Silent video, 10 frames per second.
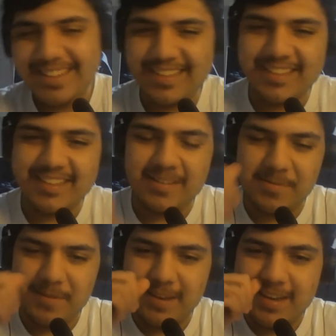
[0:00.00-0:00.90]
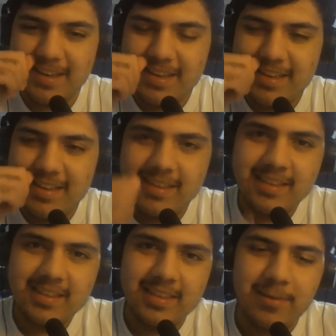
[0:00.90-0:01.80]
Oh man.
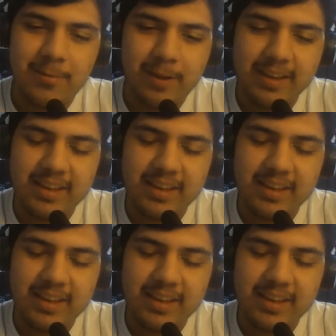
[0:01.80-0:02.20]
Either way,